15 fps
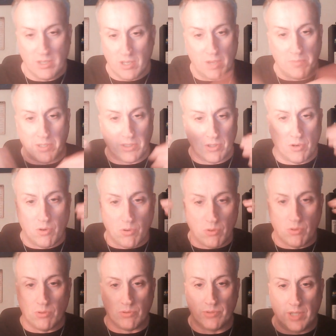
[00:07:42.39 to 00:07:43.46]
I mean, the
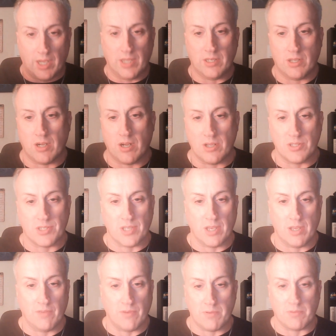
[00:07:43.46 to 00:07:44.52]
whole nine yards.
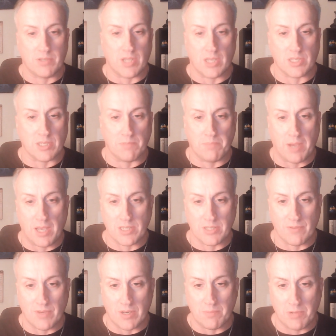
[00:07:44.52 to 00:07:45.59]
They even tested
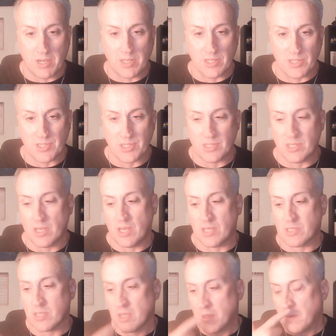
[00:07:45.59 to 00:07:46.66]
positive on a pregnancy
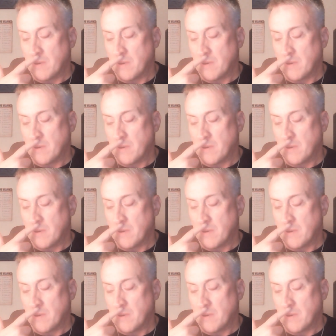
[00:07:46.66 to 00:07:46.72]
test,